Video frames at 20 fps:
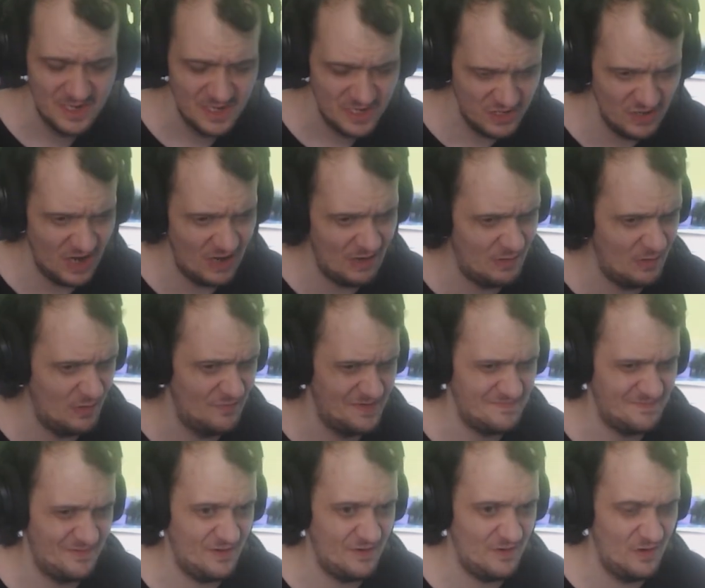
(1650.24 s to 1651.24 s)
you are
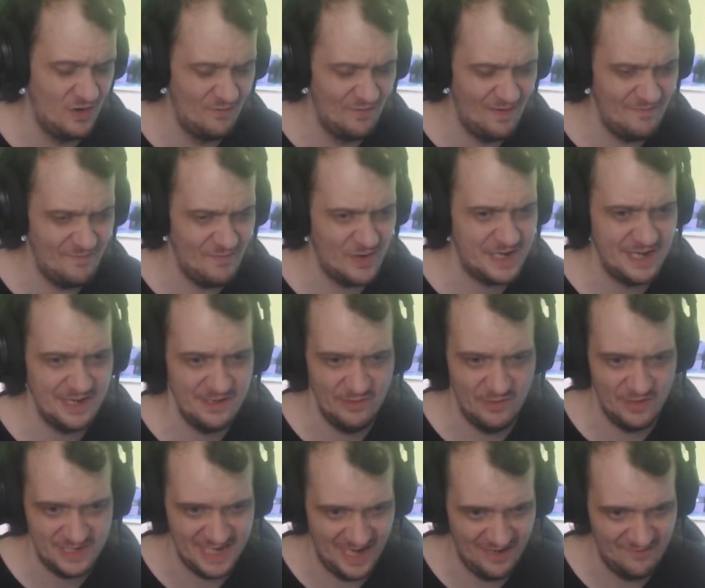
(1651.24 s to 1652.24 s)
overworking
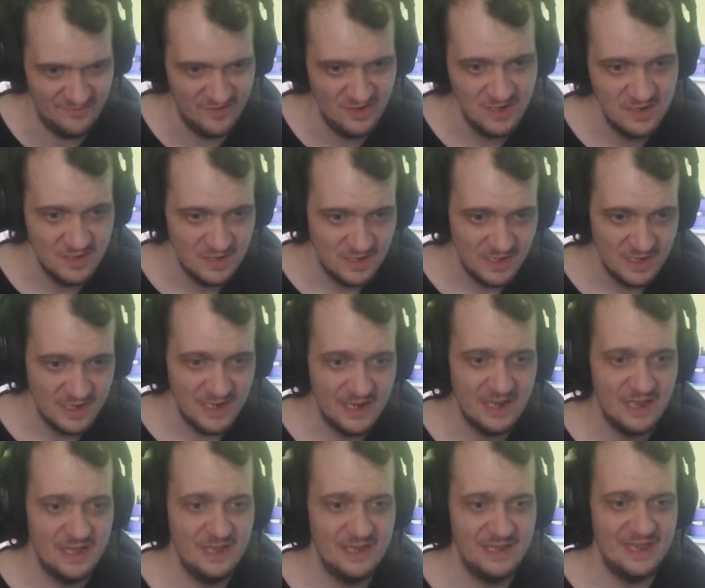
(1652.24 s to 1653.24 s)
yourself.
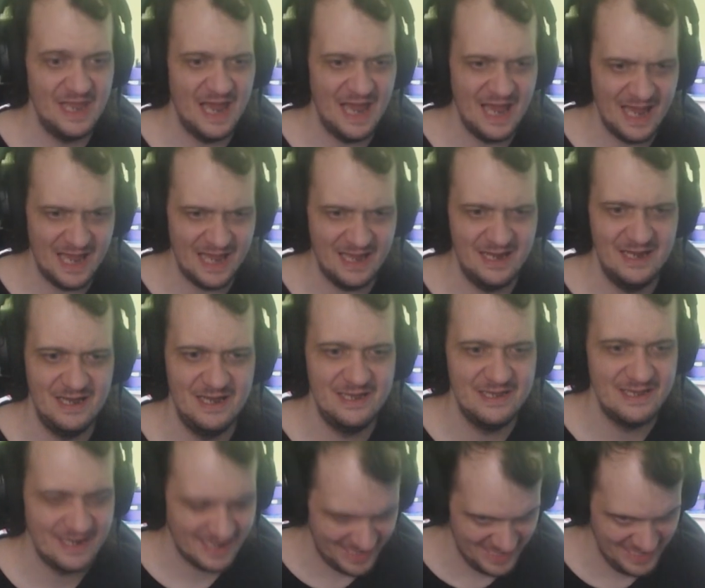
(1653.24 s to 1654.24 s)
There
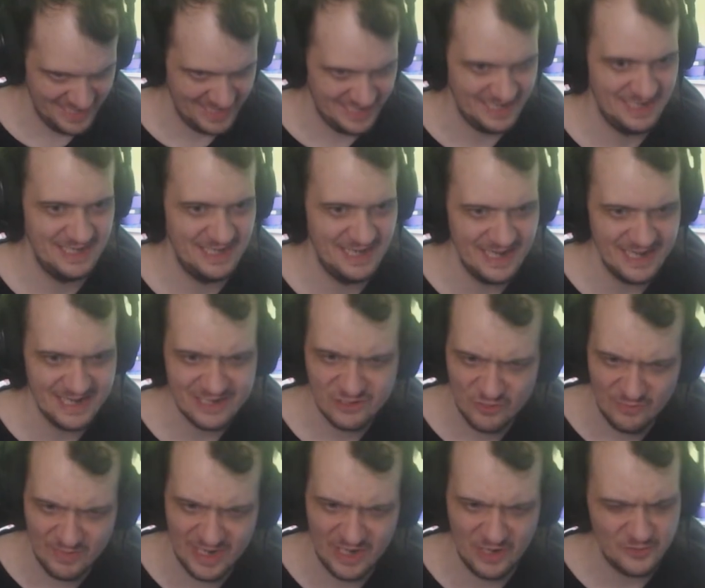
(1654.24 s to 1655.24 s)
really needs to
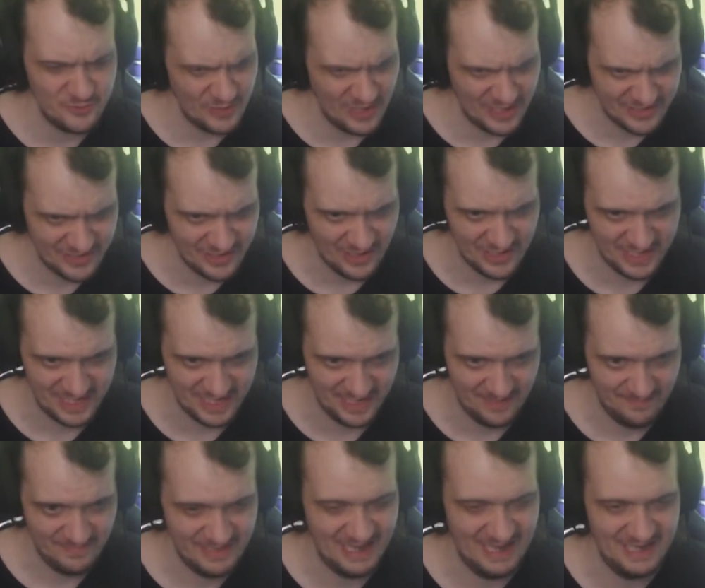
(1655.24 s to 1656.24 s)
be a student council.
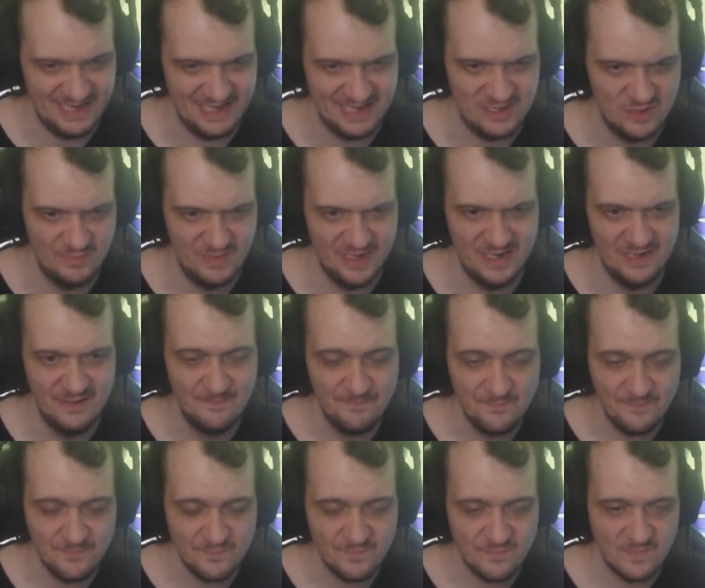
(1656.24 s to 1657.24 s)
There needs to be
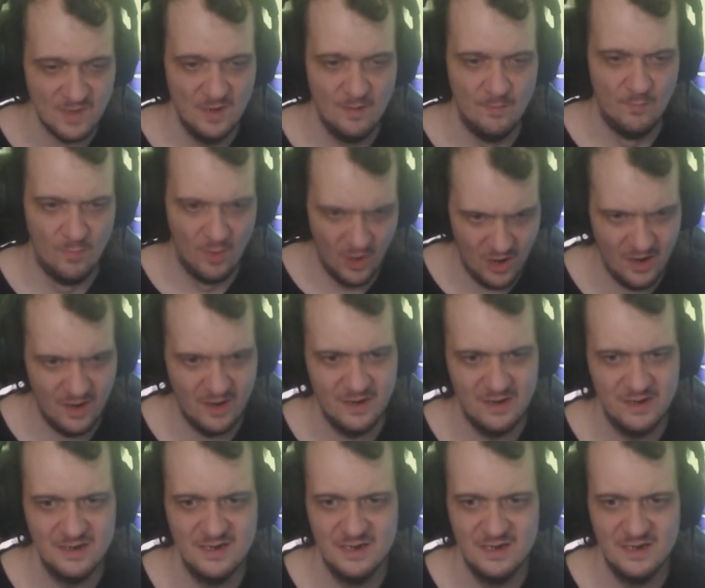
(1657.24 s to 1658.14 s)
more